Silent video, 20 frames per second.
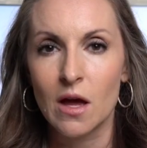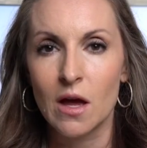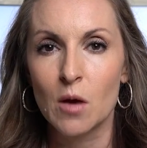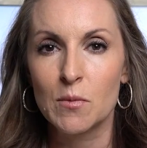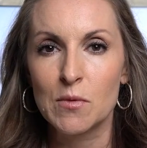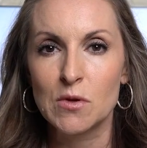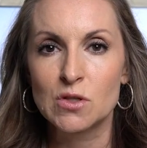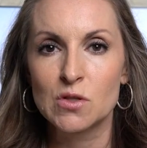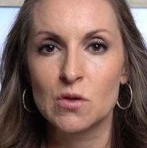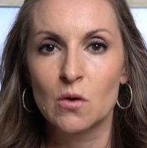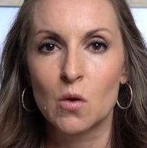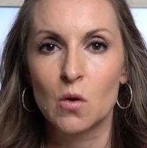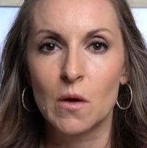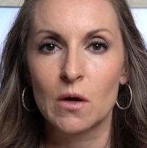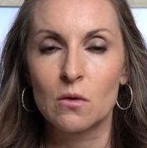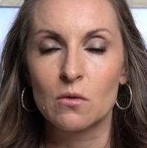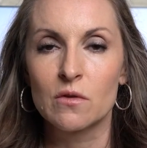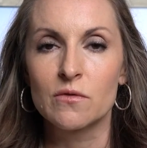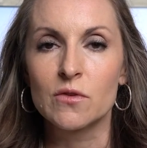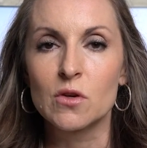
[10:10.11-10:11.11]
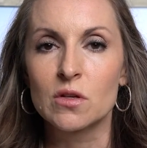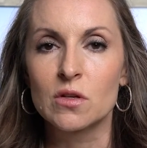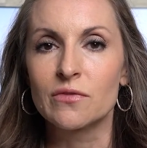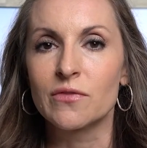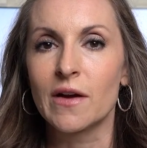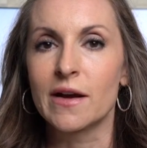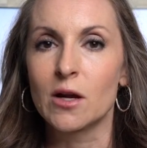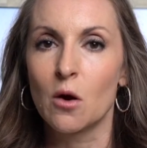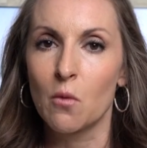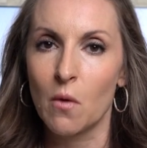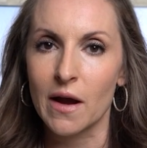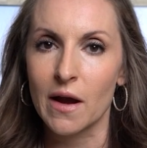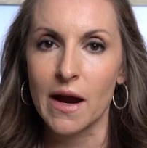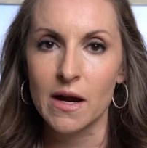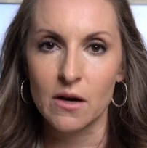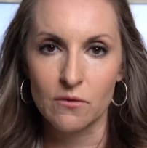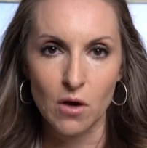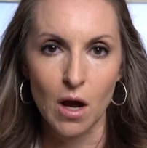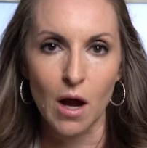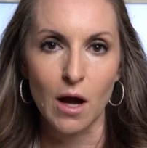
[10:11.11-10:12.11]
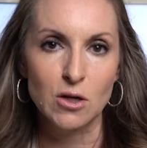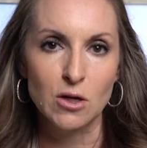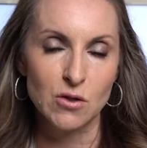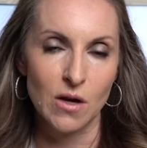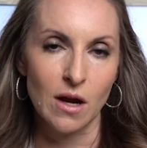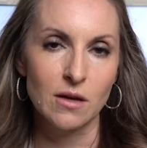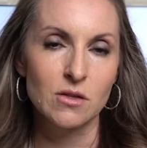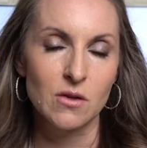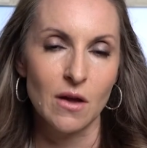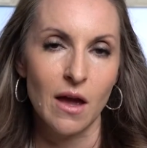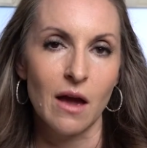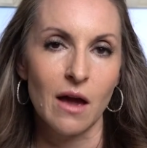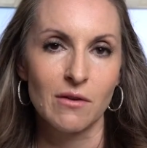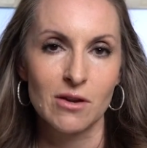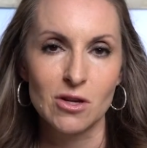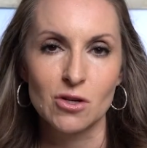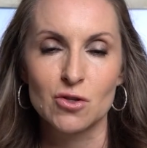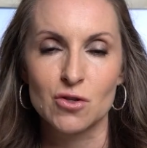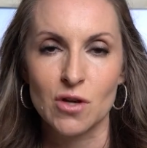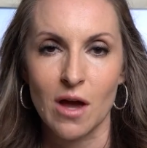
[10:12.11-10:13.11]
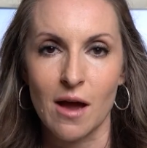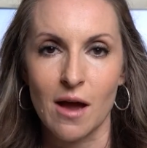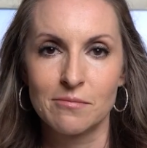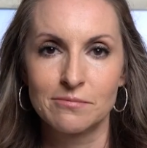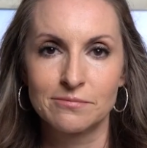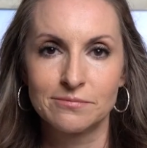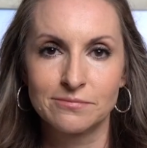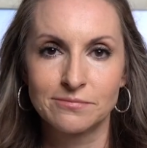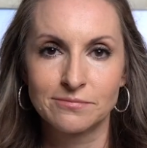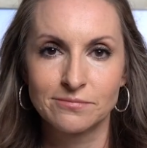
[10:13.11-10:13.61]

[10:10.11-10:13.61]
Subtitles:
help you do a quick review to find out what kind of contract you have at your job.